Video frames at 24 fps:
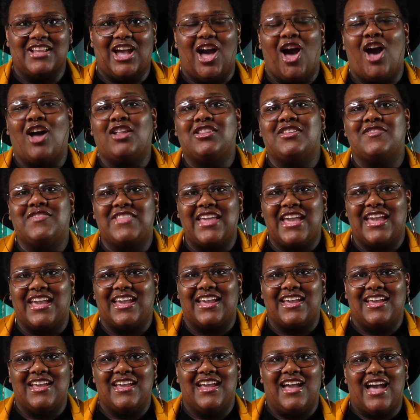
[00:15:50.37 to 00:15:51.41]
all of
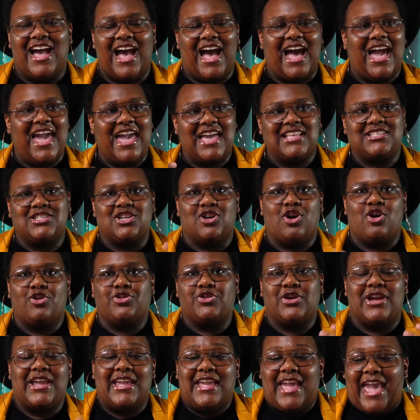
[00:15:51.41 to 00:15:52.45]
that. I had to go
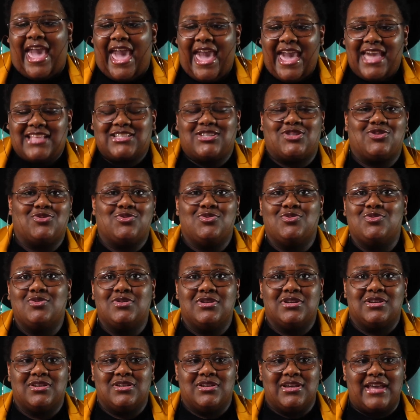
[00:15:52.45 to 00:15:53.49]
through, it had to
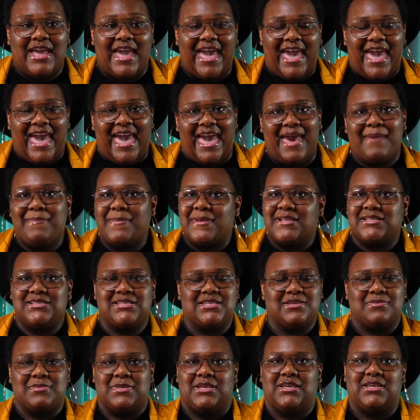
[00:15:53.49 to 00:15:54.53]
happen
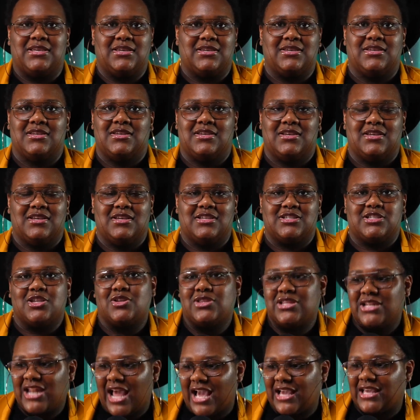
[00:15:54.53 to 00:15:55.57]
to me so
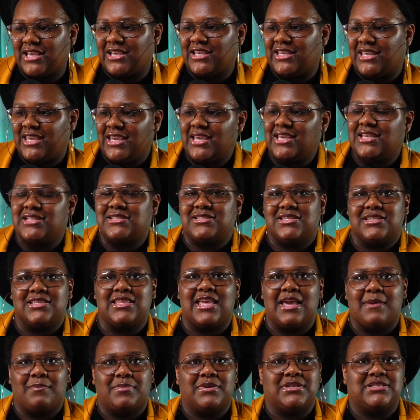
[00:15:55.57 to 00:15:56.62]
that I could get into
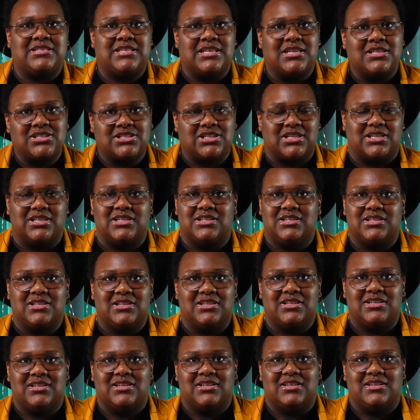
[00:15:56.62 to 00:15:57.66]
that position
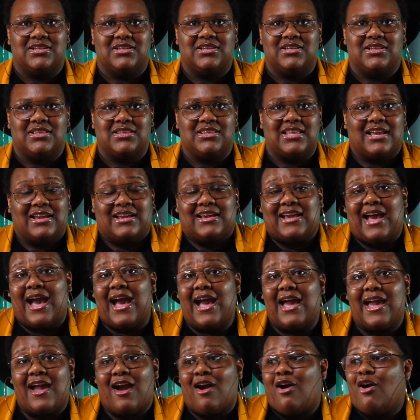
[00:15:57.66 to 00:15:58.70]
that
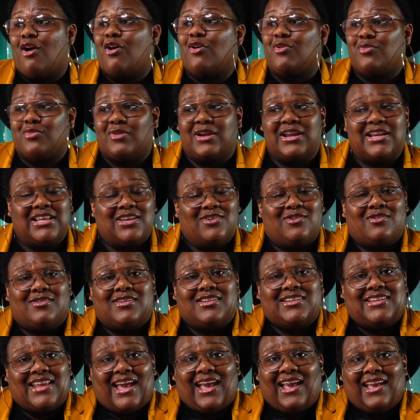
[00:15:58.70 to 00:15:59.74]
God already
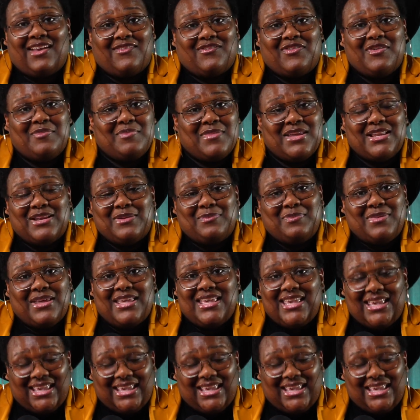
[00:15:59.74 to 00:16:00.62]
ordained for me to be